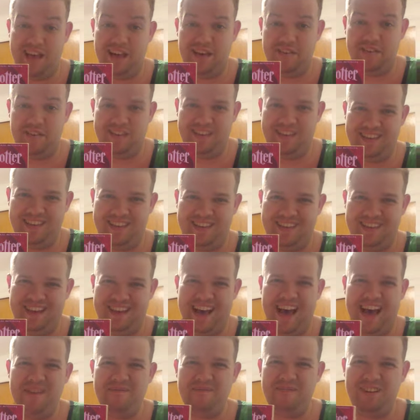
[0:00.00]
elf. And
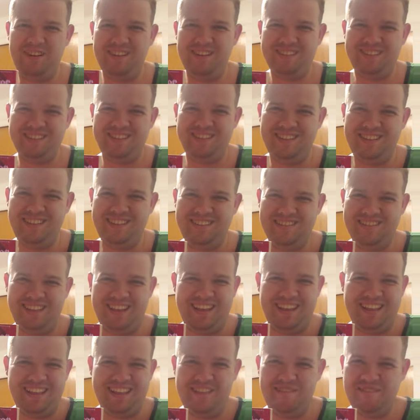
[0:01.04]
I personally
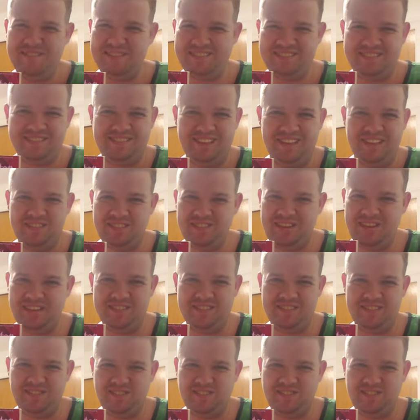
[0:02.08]
thought he was such an